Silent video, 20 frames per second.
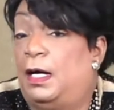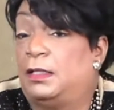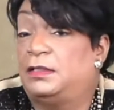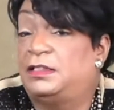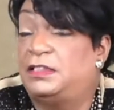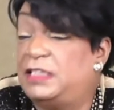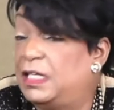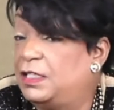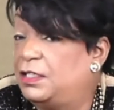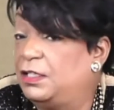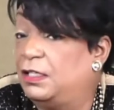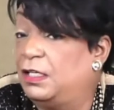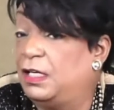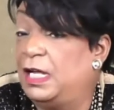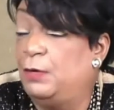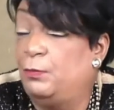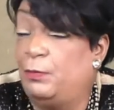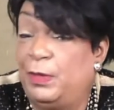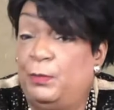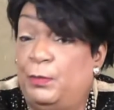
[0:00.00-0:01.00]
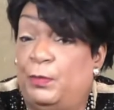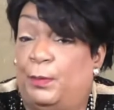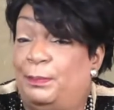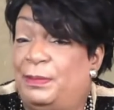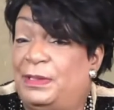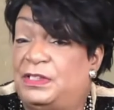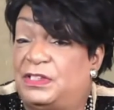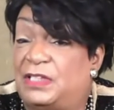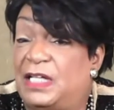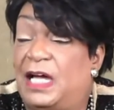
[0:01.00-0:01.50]
secular and we will
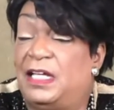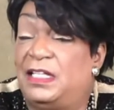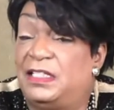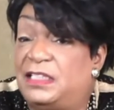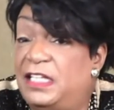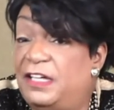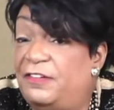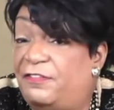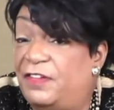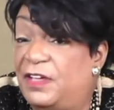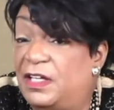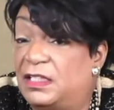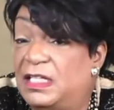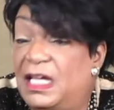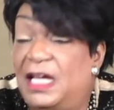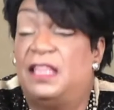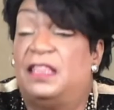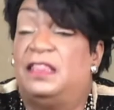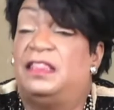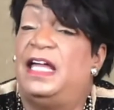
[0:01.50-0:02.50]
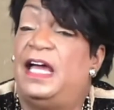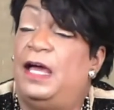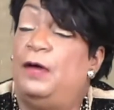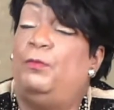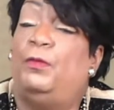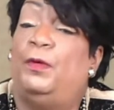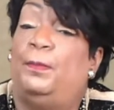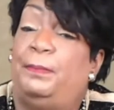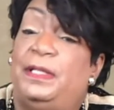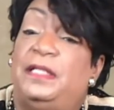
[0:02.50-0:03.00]
be scientific,
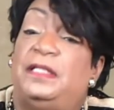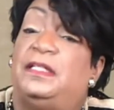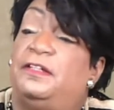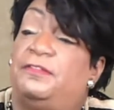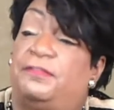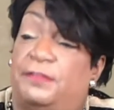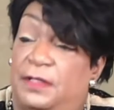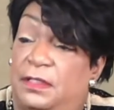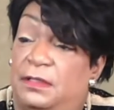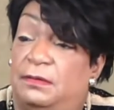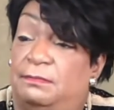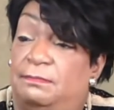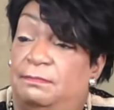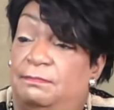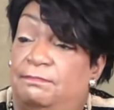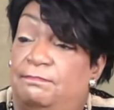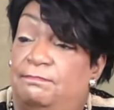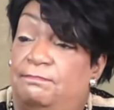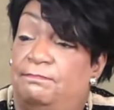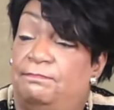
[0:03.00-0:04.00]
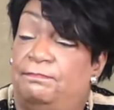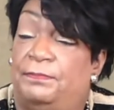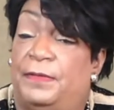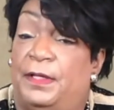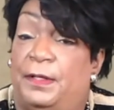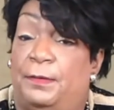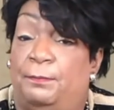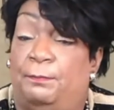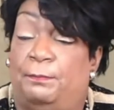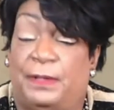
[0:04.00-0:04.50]
that will be different.
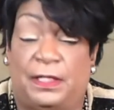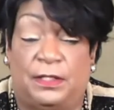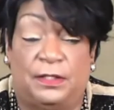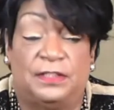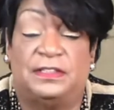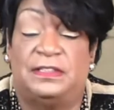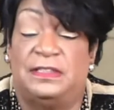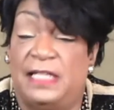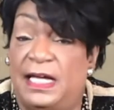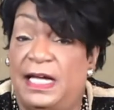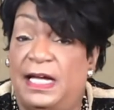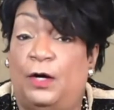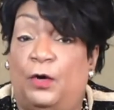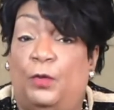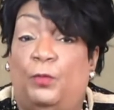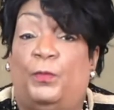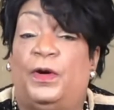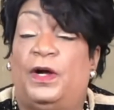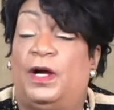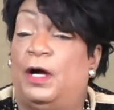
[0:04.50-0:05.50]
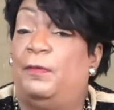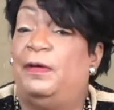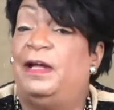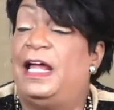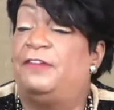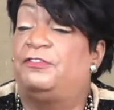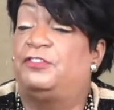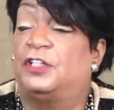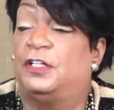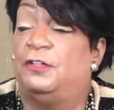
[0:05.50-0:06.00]
Because now we're going to have to